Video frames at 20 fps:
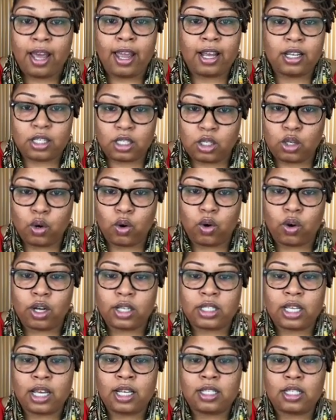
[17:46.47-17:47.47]
It's
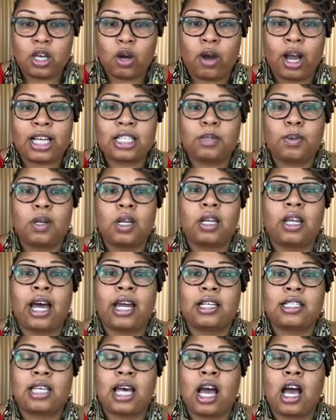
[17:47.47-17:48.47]
yours. And so I spend a
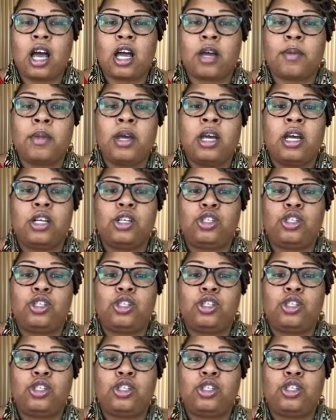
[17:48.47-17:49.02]
lot of time